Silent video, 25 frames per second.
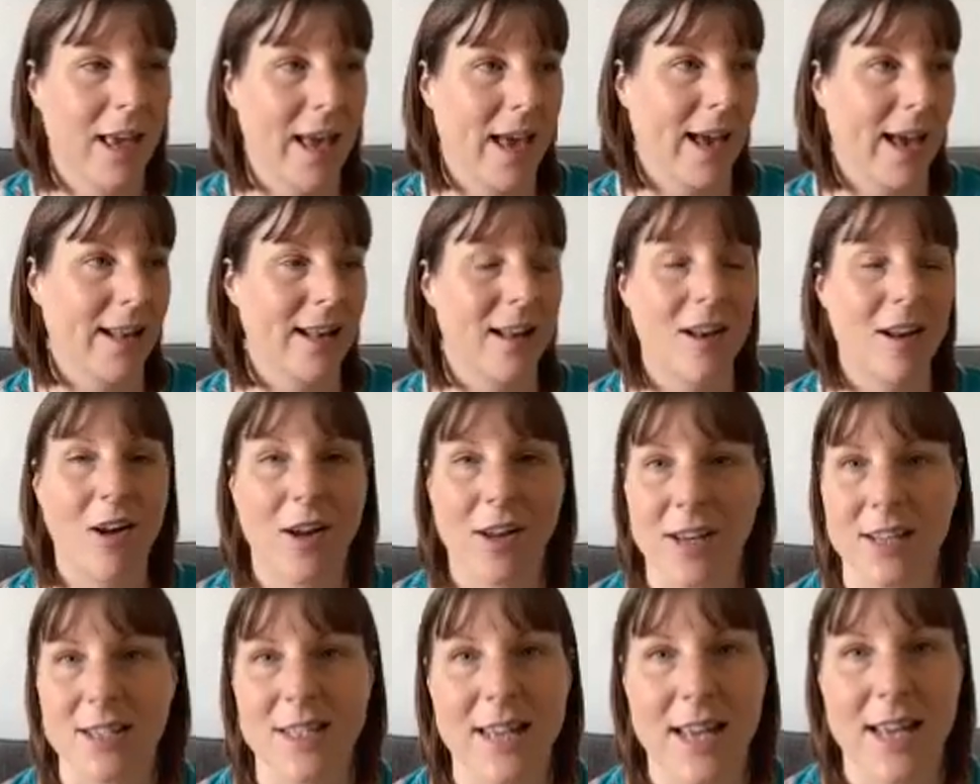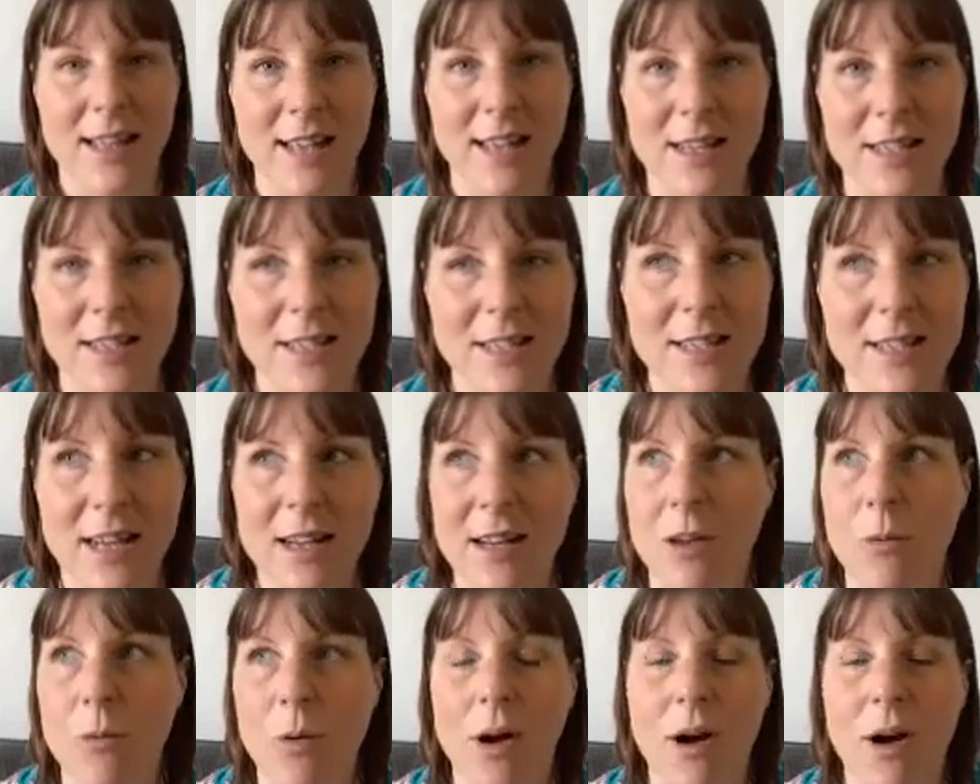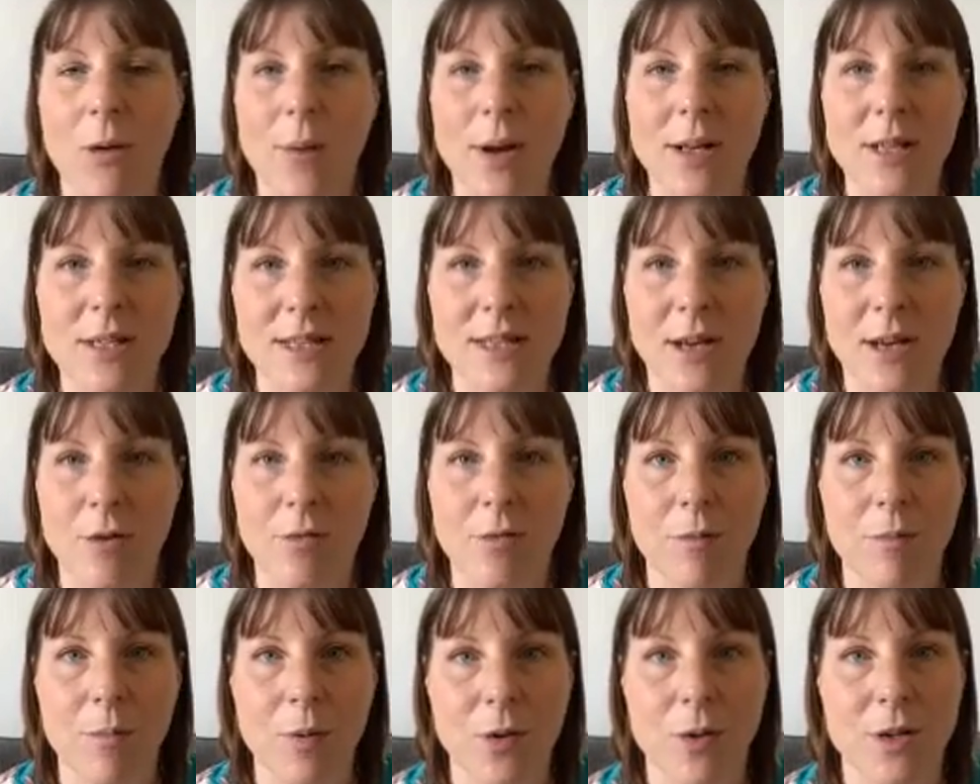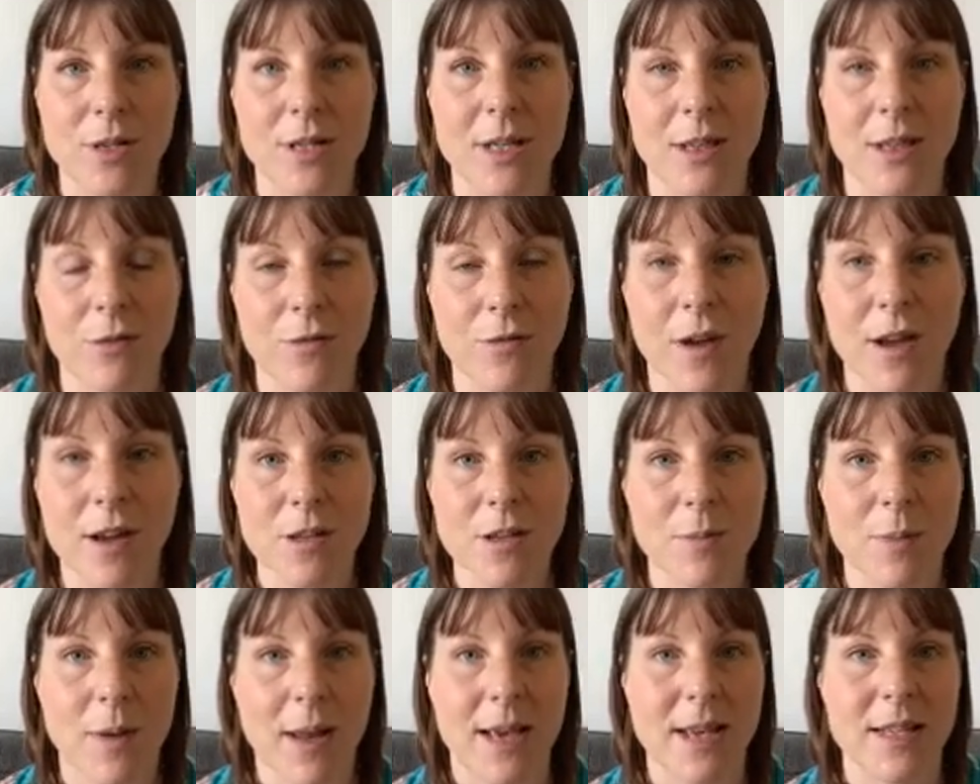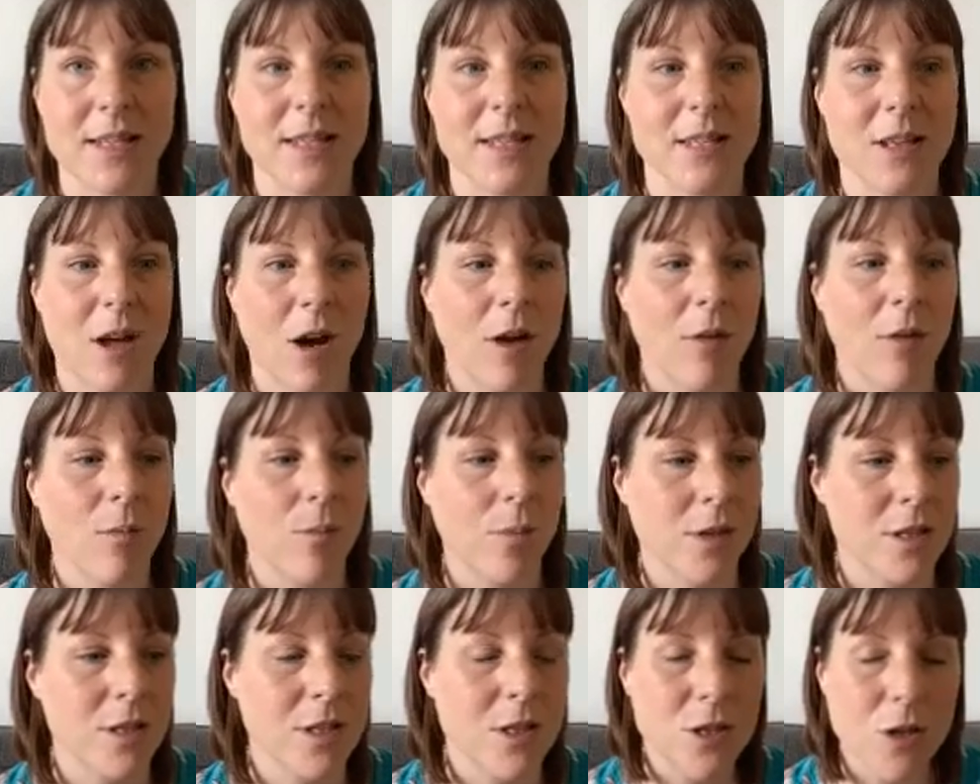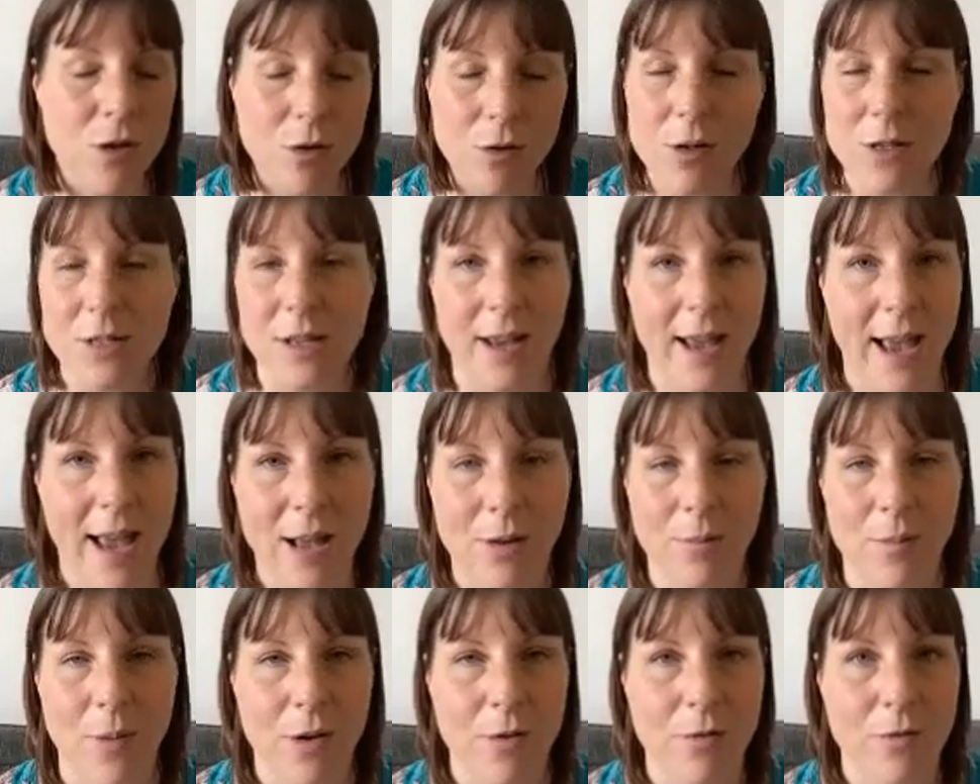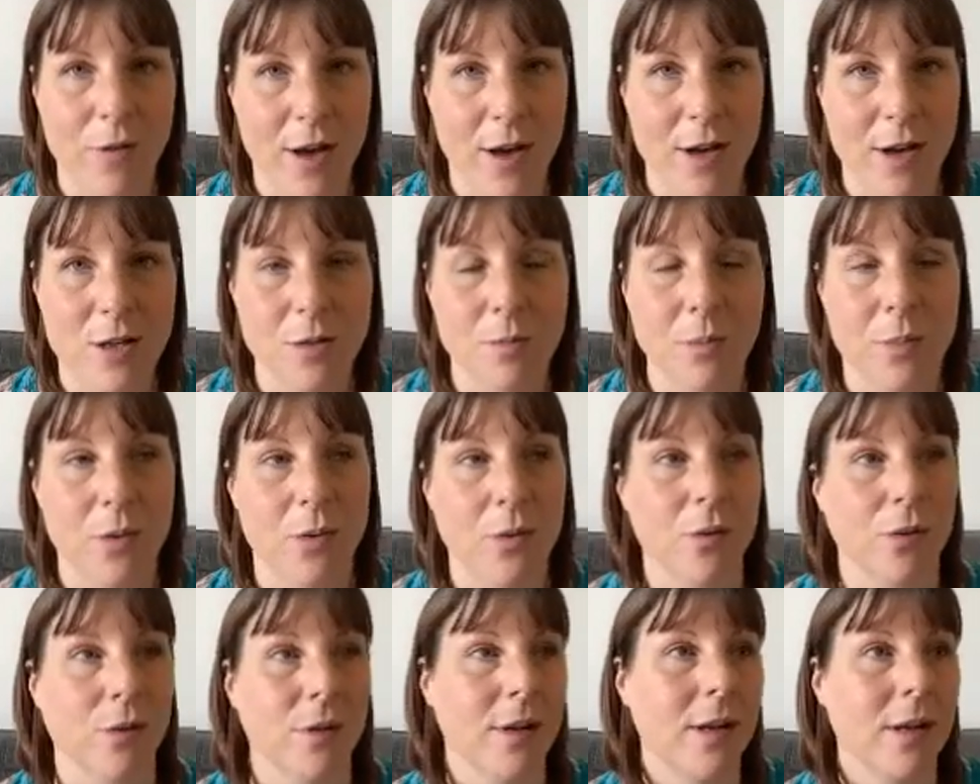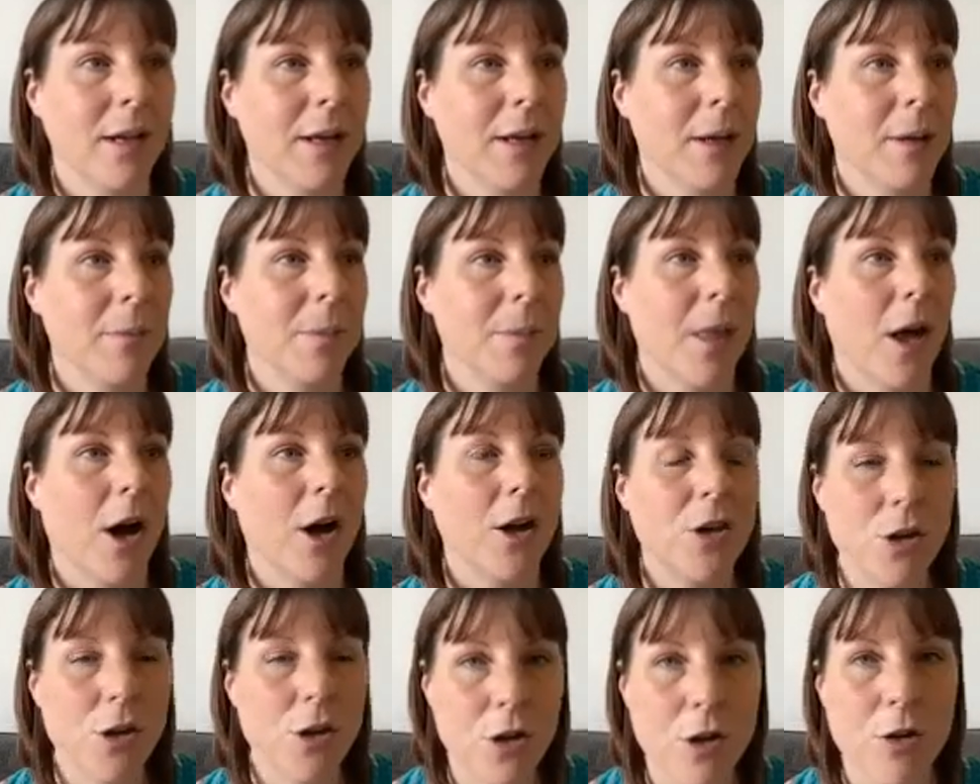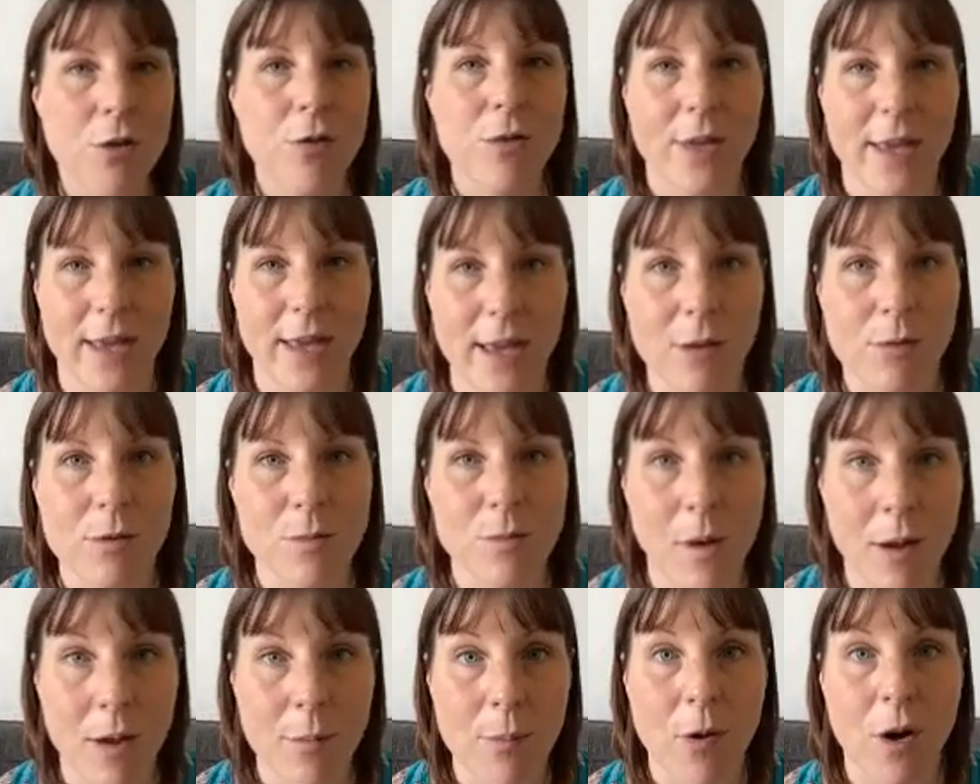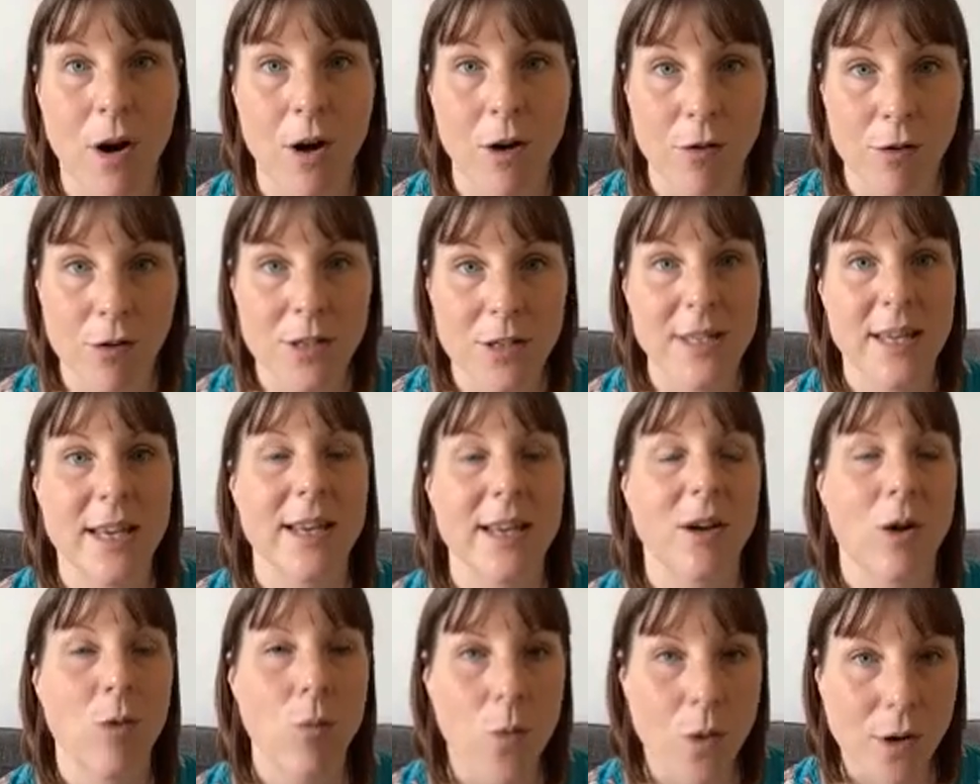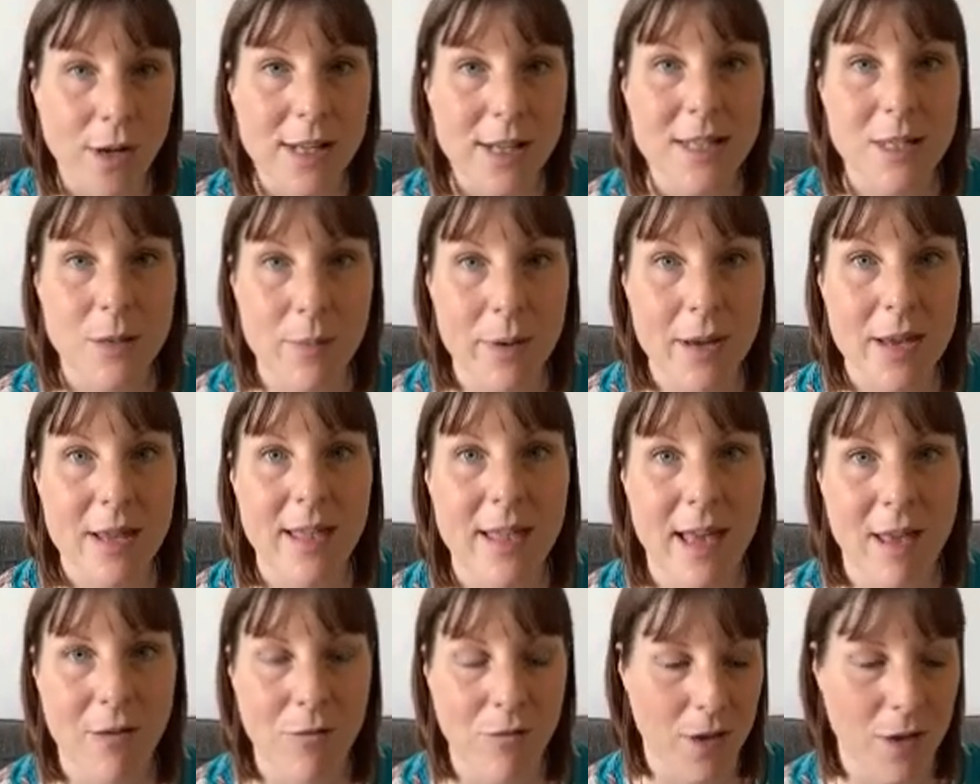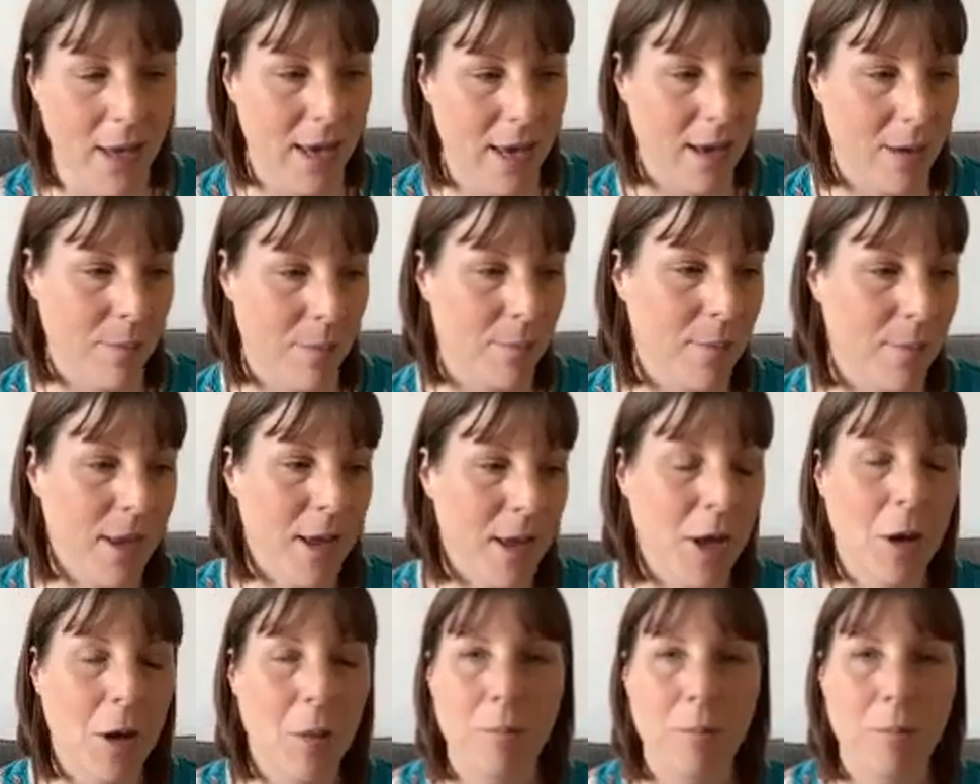And like I said, that's exactly why I went self-employed in the first place, is that as soon as I had my firstborn, I knew that he was my priority and I wanted to be there for him.